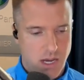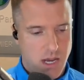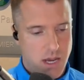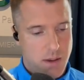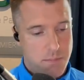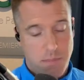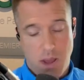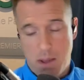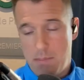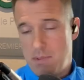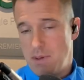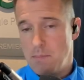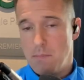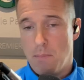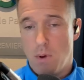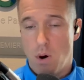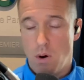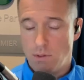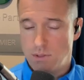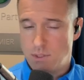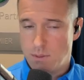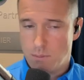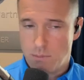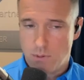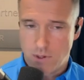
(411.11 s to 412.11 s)
maybe
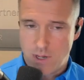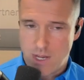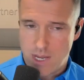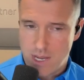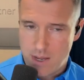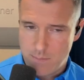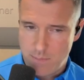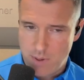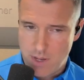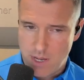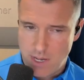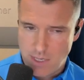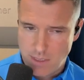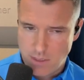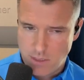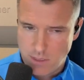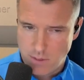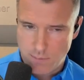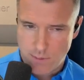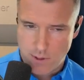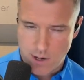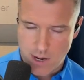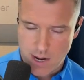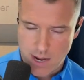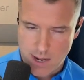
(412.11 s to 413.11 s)
multiple campaigns,
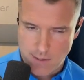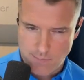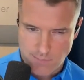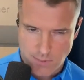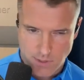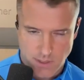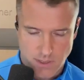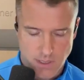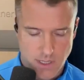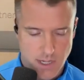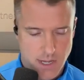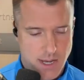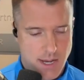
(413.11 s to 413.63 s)
perhaps,